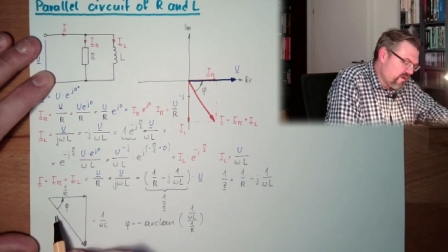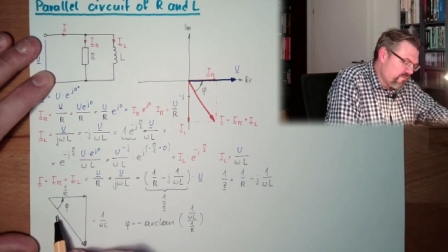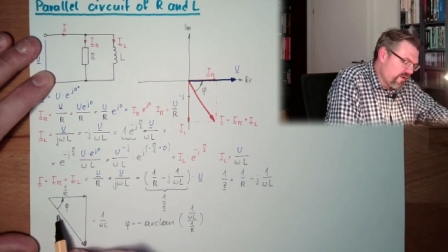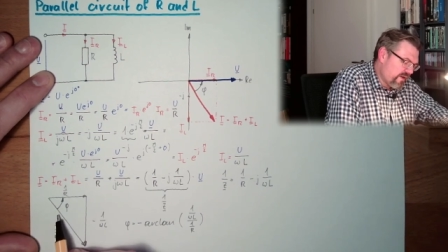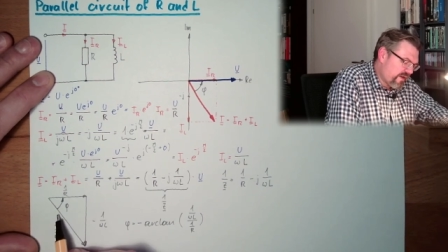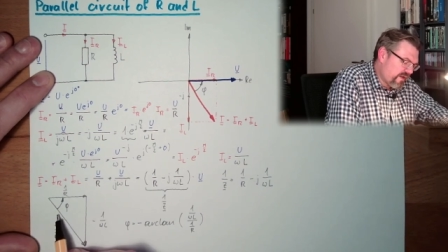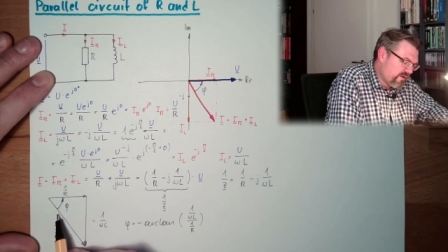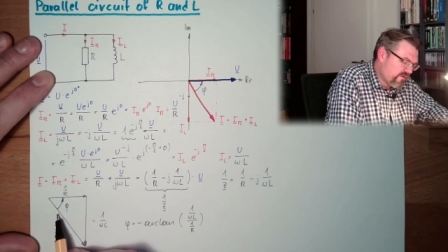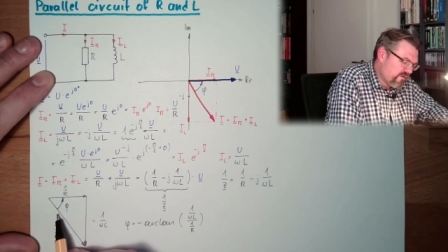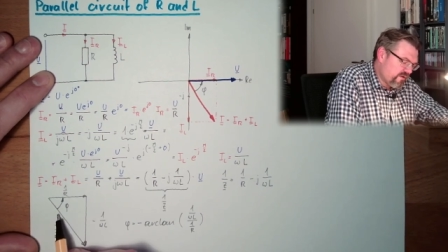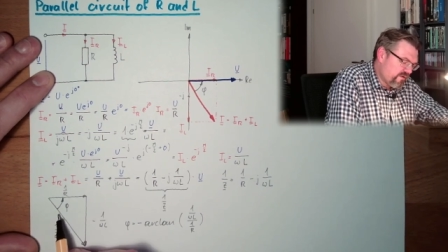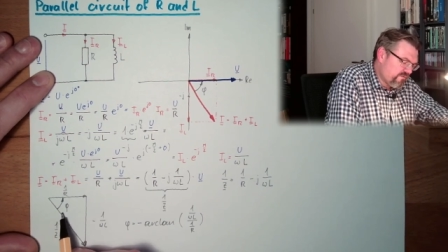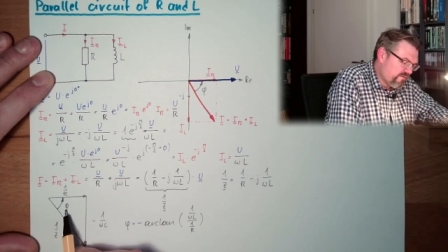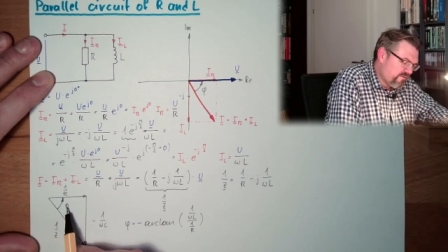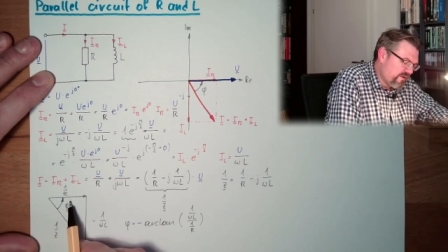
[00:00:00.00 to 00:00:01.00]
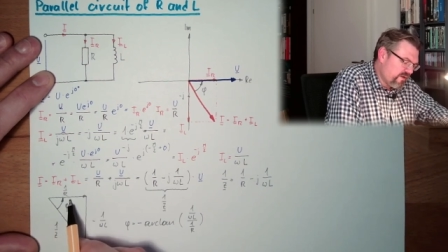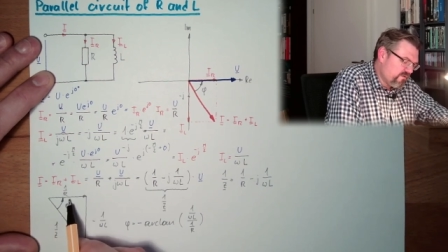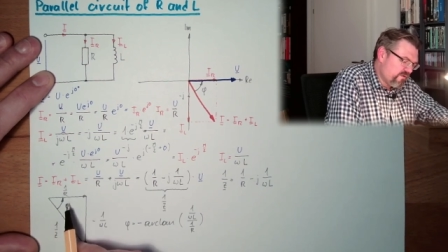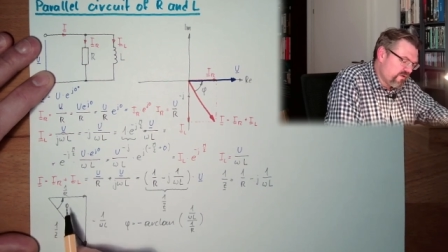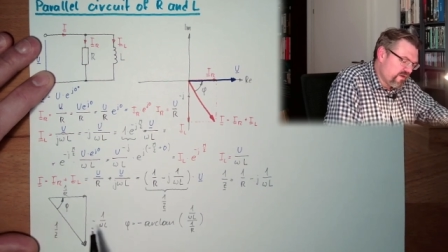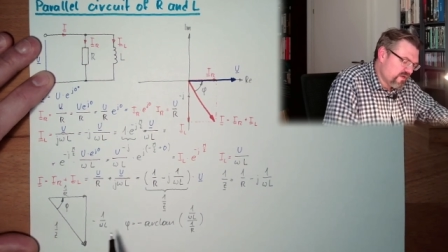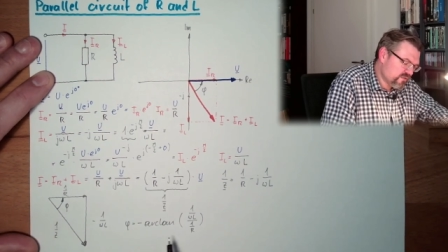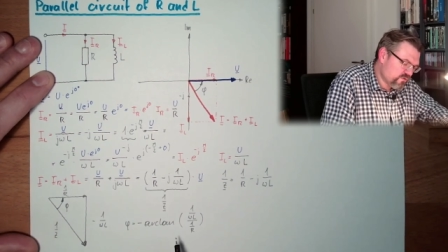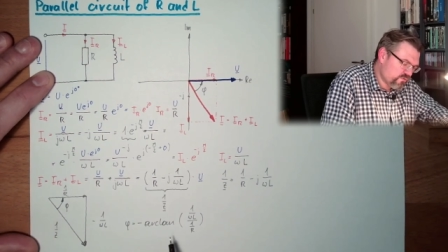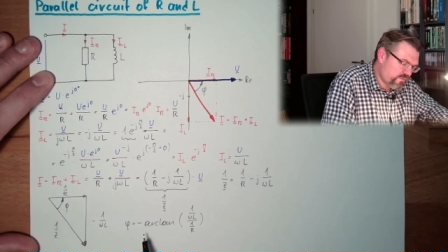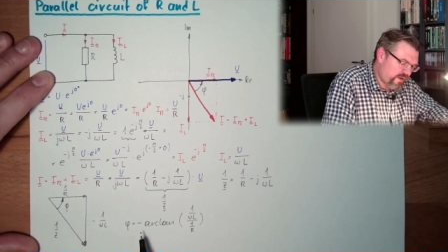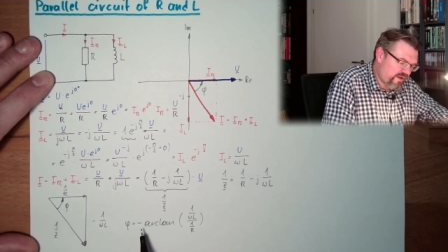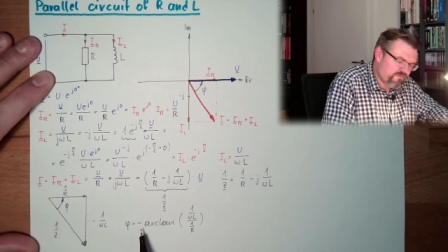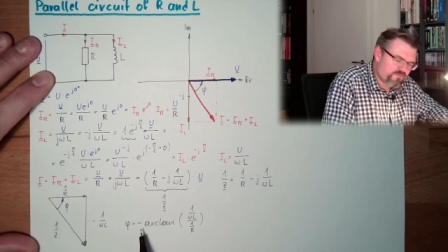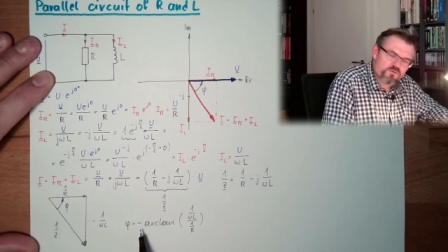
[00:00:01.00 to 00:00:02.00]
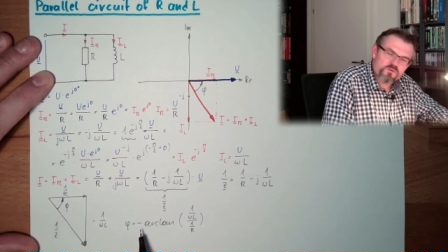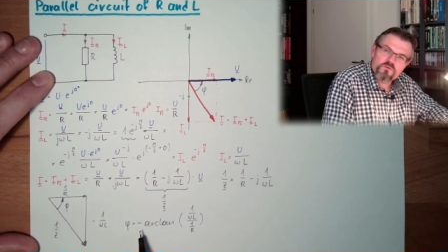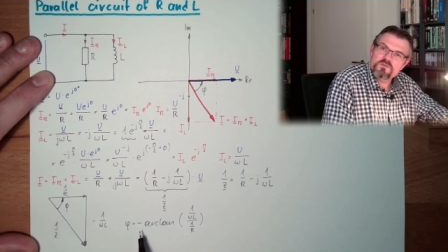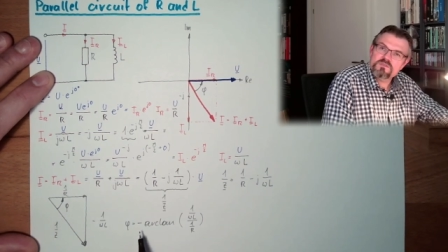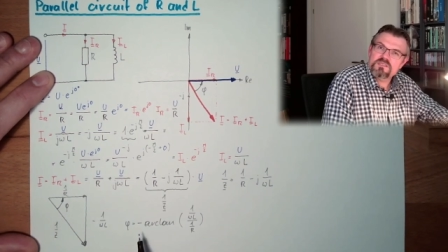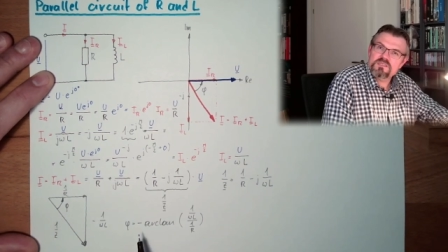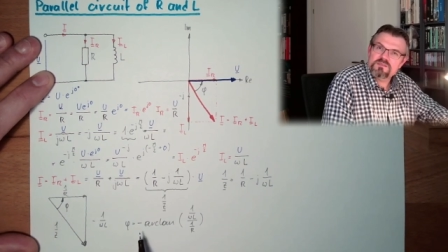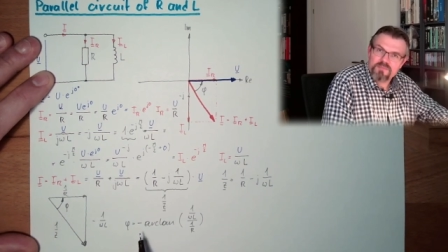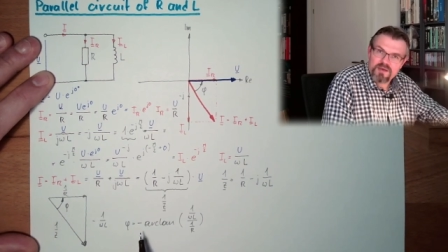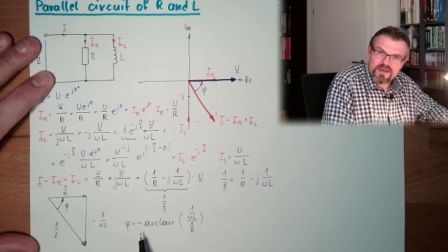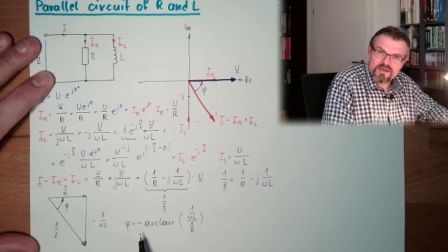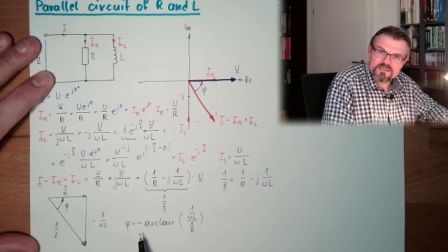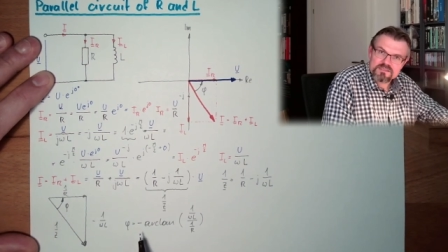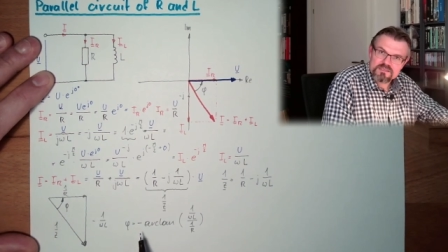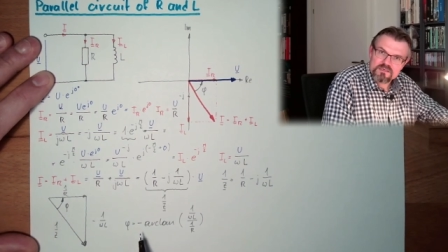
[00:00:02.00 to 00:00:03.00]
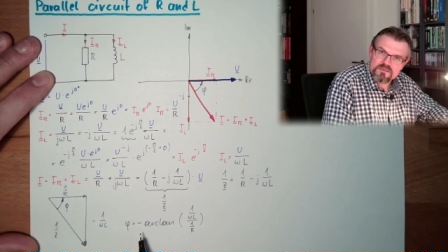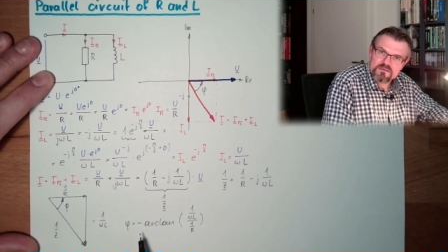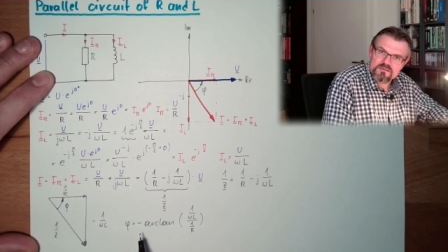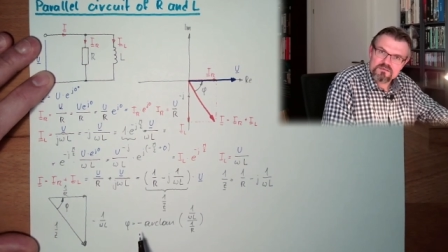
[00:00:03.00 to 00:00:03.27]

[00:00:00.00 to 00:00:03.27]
We're calculating from here to here. So we have to use this minus here.